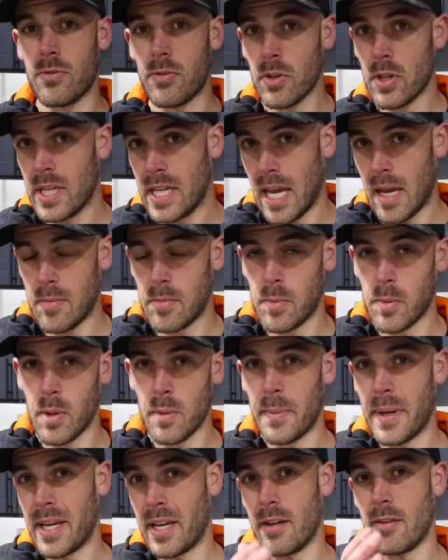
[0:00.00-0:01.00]
fully
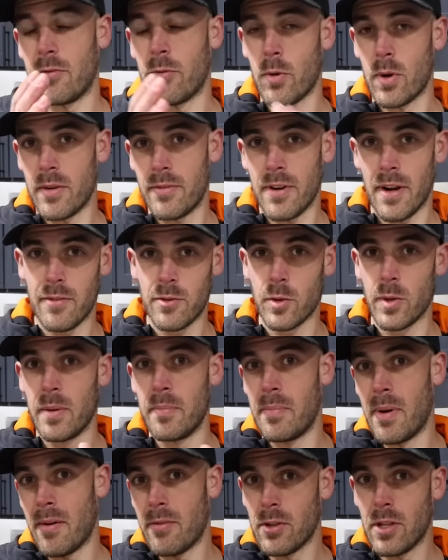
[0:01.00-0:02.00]
capable of making 45
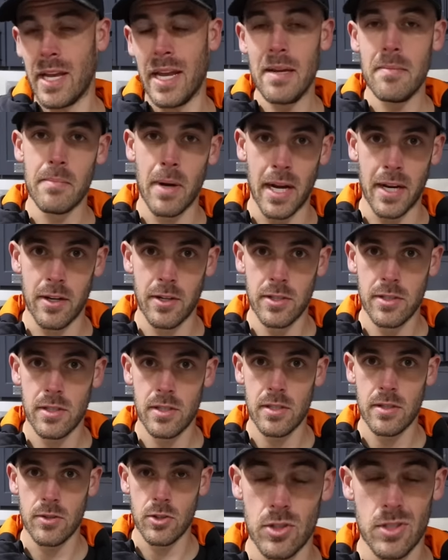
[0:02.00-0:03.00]
degree bevel and
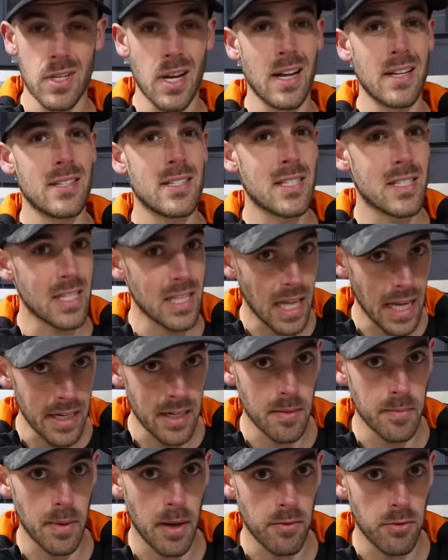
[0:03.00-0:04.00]
miters, just not
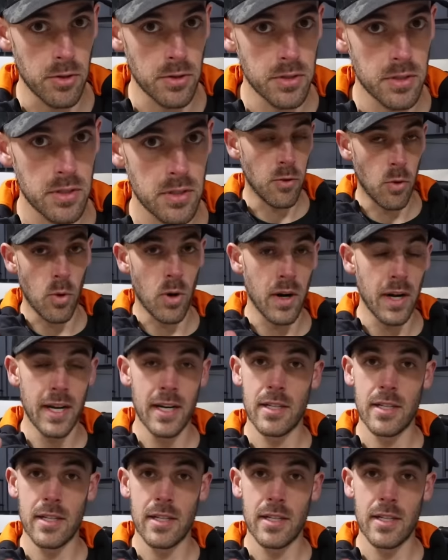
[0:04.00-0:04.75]
sliding bevels. Four,